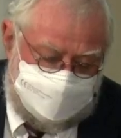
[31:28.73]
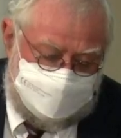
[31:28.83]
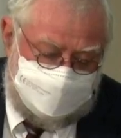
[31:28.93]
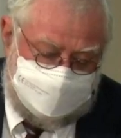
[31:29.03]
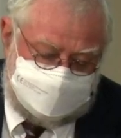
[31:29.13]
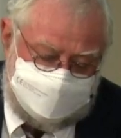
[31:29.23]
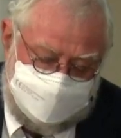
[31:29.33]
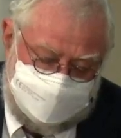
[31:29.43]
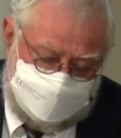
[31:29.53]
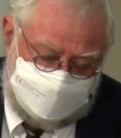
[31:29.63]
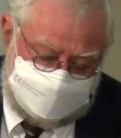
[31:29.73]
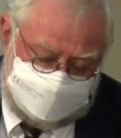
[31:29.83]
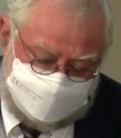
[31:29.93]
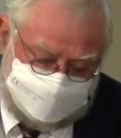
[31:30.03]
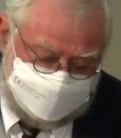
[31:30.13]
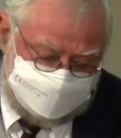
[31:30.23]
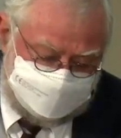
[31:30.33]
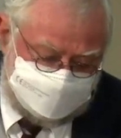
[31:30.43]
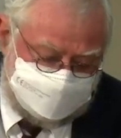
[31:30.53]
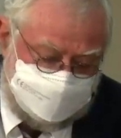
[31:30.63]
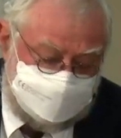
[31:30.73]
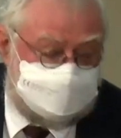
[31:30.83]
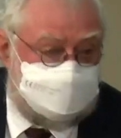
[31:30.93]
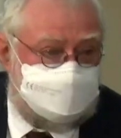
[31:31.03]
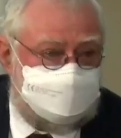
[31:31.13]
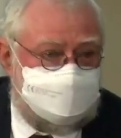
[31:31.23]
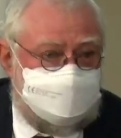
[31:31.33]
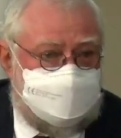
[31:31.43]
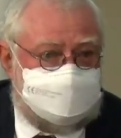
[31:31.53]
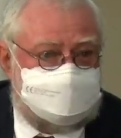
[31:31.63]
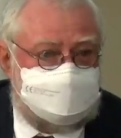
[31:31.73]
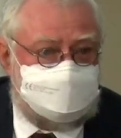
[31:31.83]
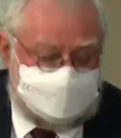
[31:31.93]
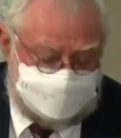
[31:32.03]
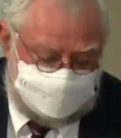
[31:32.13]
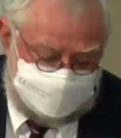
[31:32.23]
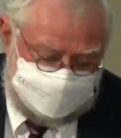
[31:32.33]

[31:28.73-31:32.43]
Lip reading: we must be inclusive instead of exclusive.